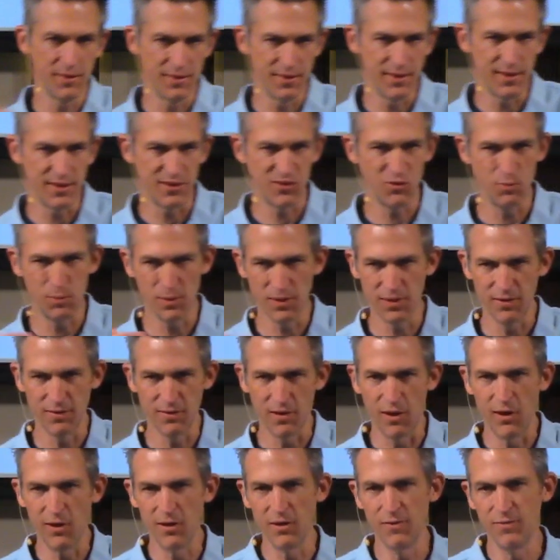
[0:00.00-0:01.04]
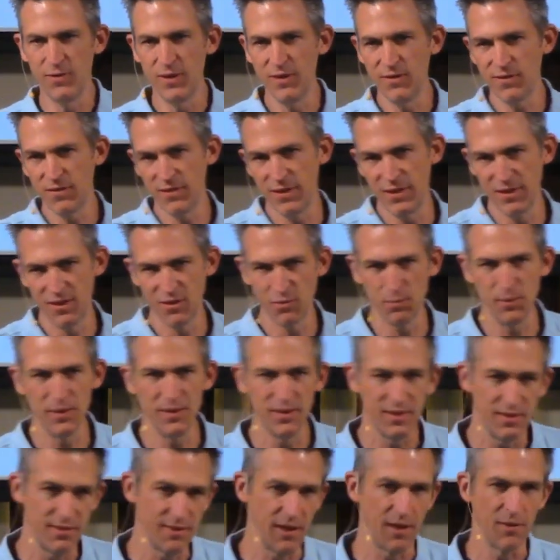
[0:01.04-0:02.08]
this, because all of these things mean
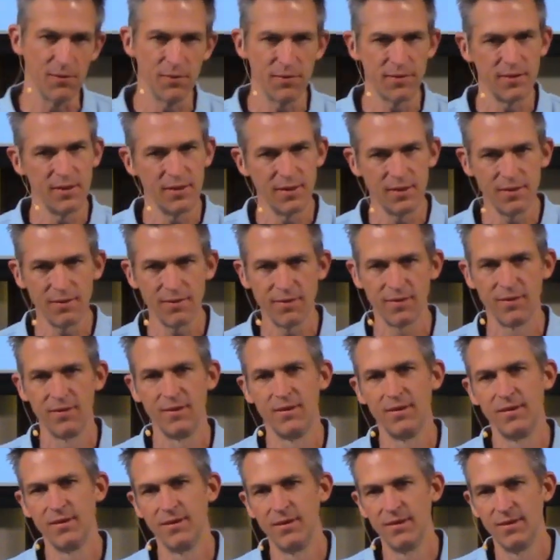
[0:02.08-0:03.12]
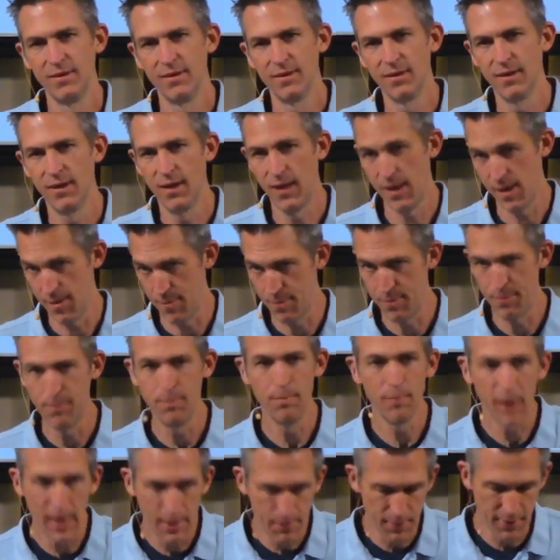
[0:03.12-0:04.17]
these other things,
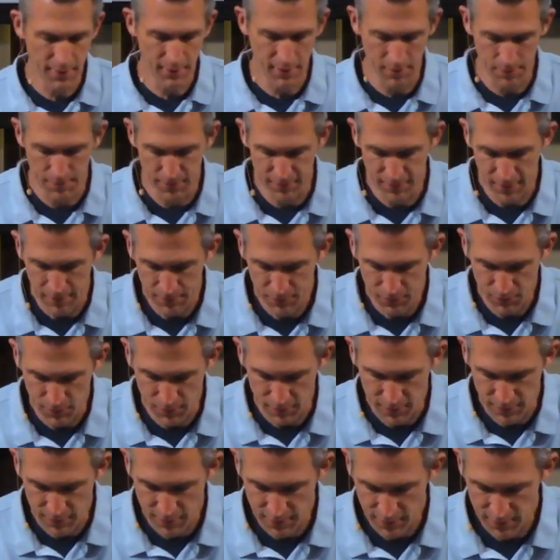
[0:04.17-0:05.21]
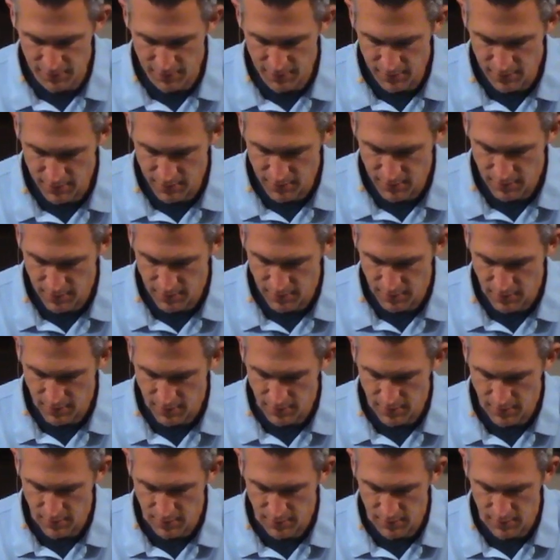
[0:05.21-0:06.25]
might be a little presumptuous.
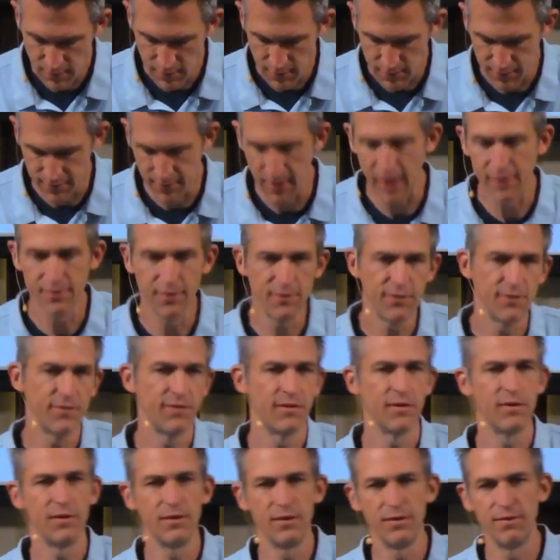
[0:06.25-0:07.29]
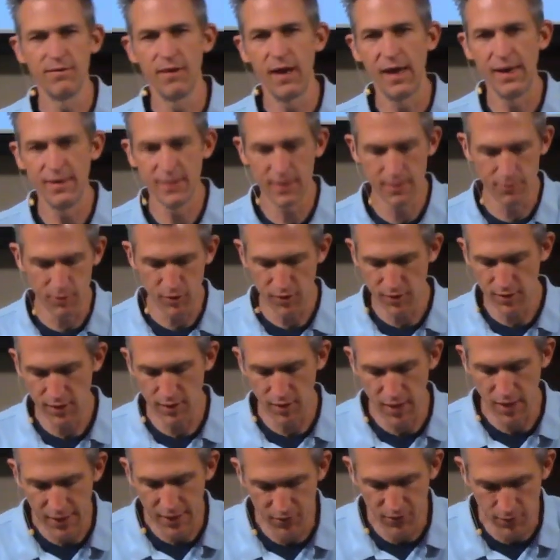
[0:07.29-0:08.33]
It's not necessarily designed to give us
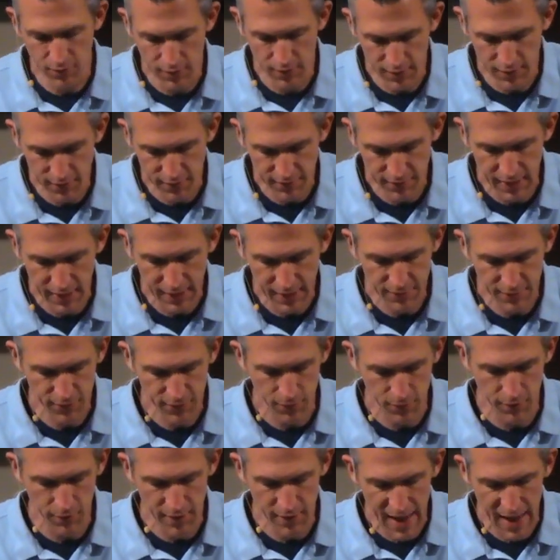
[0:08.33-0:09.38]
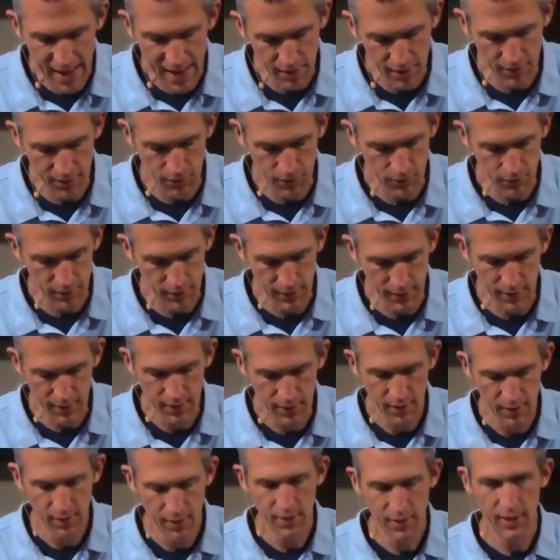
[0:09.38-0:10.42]
theological insights or an allegory.
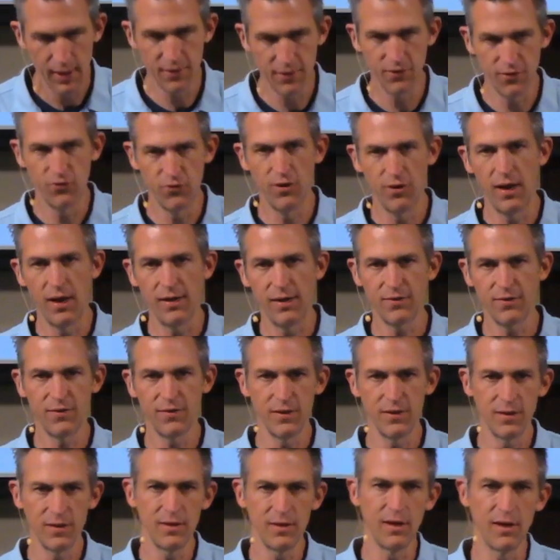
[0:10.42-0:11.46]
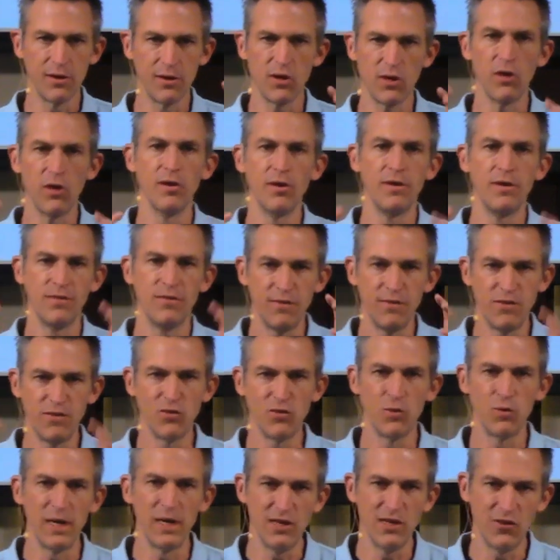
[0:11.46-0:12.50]
It's addressing a current
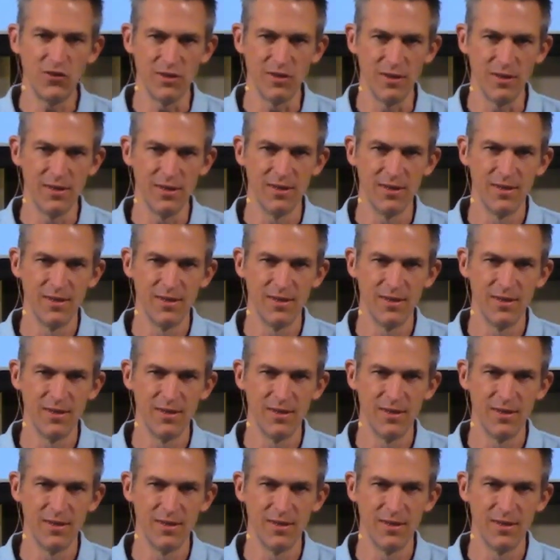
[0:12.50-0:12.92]
situation